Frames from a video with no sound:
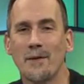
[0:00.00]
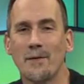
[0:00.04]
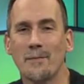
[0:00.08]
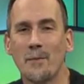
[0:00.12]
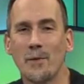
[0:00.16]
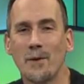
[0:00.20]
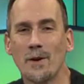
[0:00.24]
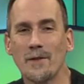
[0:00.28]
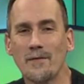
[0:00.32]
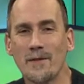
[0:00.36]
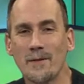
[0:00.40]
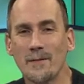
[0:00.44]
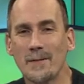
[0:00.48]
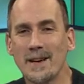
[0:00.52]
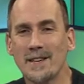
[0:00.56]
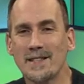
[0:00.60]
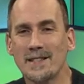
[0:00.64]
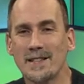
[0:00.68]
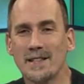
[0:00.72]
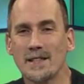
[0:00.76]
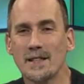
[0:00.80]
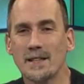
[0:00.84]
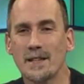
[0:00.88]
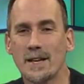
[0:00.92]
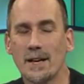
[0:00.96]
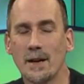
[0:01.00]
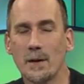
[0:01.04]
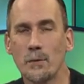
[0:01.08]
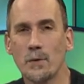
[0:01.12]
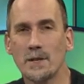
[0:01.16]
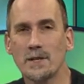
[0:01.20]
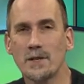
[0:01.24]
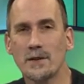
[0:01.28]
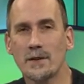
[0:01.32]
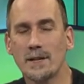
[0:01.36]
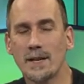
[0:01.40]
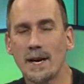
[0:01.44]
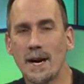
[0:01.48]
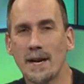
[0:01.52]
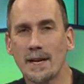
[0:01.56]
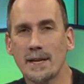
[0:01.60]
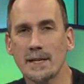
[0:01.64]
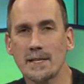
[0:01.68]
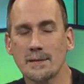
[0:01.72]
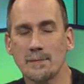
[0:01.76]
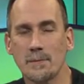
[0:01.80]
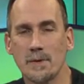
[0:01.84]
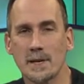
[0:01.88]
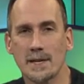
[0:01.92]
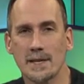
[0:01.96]
for more information, look at Richard
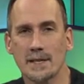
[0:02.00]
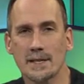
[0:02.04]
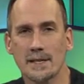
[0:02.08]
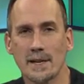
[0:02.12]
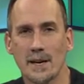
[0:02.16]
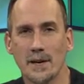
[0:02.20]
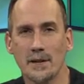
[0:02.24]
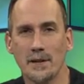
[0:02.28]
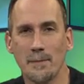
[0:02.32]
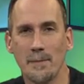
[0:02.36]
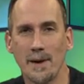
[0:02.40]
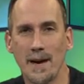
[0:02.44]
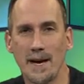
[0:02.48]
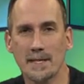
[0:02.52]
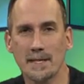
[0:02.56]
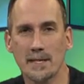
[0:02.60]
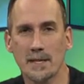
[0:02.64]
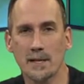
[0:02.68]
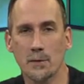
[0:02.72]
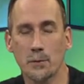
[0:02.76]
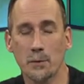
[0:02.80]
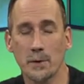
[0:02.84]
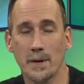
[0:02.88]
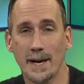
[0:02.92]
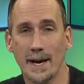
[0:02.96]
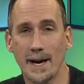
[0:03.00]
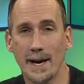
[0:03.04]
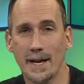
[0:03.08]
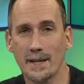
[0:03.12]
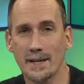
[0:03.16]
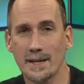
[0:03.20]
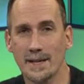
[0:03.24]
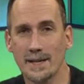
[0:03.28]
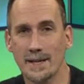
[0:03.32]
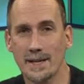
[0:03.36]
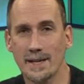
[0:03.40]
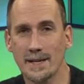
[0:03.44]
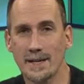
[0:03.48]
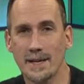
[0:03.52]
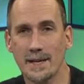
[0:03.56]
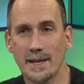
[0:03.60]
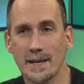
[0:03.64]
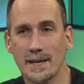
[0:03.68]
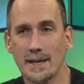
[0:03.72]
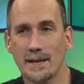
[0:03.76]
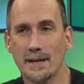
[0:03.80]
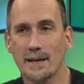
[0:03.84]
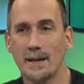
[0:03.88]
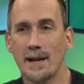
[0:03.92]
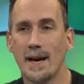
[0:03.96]
Dawkins' book. It's called The Magic of Reality, and
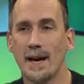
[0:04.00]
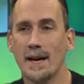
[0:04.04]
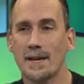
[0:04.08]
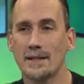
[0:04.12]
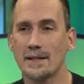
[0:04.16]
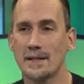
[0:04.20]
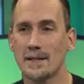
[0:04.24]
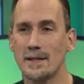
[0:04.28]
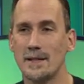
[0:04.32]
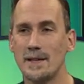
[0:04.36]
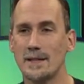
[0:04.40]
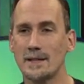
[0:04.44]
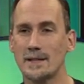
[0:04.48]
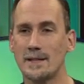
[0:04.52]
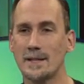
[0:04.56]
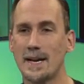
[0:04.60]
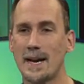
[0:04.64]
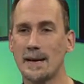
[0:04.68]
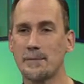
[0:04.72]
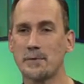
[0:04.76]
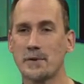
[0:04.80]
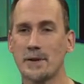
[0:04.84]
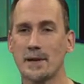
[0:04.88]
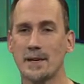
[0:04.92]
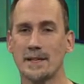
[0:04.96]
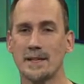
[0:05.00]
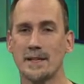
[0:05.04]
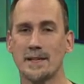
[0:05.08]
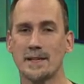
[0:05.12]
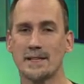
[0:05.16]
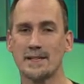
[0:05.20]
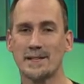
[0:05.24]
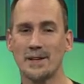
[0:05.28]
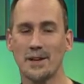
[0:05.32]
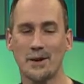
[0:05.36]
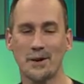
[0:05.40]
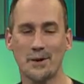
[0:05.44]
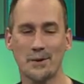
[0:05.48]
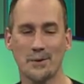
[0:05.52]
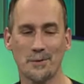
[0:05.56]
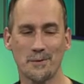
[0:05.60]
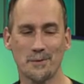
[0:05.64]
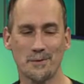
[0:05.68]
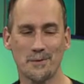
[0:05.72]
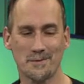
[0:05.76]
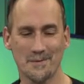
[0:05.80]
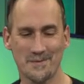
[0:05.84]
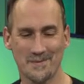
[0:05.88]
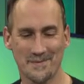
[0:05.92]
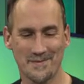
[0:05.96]
he has a long chapter on this.
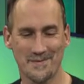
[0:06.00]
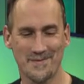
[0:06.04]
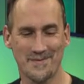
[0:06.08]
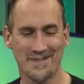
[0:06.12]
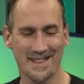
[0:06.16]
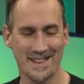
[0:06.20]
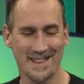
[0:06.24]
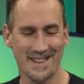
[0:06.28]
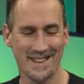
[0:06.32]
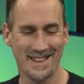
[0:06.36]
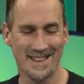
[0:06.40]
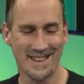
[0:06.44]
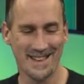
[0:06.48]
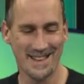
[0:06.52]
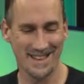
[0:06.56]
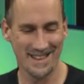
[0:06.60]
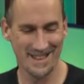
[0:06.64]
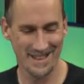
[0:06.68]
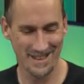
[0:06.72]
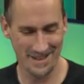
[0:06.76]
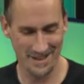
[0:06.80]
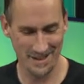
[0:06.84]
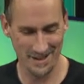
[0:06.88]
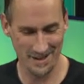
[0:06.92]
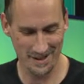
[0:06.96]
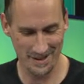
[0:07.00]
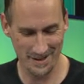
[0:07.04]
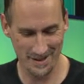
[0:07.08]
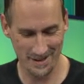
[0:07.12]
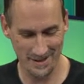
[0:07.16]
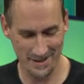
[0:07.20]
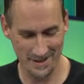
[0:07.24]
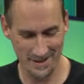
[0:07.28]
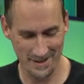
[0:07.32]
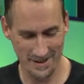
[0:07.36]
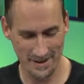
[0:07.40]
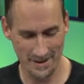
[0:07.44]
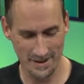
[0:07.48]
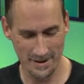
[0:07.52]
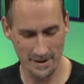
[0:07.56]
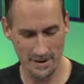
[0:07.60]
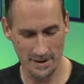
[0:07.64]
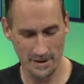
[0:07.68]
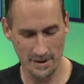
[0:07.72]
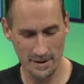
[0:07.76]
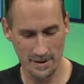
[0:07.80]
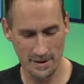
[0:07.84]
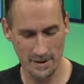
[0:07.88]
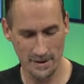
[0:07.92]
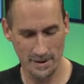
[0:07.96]
So, the the uh, the
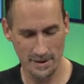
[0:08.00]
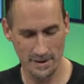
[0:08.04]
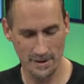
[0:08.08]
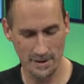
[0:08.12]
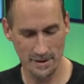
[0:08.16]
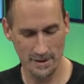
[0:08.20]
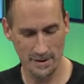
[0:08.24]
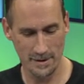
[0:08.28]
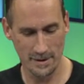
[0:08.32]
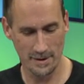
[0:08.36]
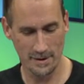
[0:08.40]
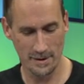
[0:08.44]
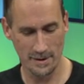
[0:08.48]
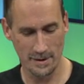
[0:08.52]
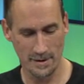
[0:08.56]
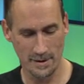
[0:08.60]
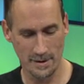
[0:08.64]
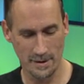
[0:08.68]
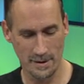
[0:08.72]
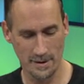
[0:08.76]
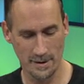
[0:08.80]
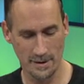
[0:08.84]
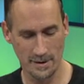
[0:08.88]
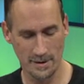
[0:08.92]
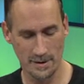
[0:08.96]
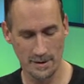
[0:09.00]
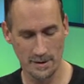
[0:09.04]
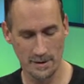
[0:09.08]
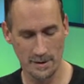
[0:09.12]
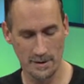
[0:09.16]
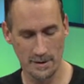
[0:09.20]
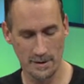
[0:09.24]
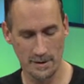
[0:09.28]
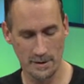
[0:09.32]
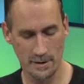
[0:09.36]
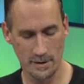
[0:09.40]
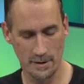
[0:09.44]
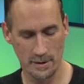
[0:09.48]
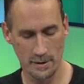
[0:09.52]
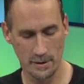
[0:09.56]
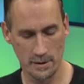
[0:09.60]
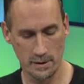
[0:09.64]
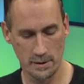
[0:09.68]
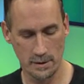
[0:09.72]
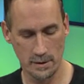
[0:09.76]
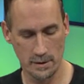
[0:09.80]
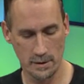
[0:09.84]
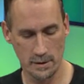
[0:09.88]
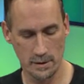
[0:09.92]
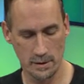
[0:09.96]
the the interesting thing is though that at
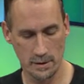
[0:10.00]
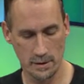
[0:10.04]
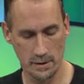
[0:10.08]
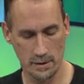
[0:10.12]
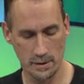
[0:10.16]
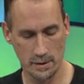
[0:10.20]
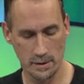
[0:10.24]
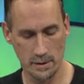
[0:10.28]
some point